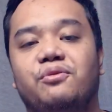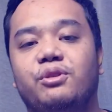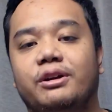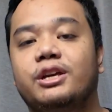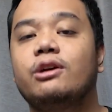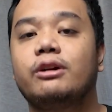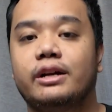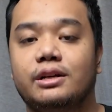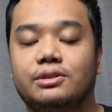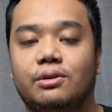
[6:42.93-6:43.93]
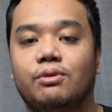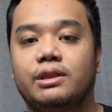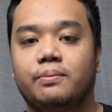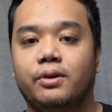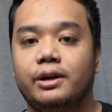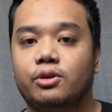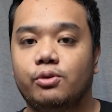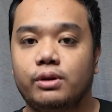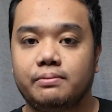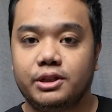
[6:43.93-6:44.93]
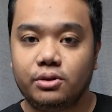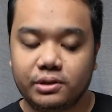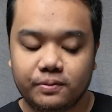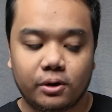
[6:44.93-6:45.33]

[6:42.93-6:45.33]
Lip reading: If you are curious on what the Picoin will be used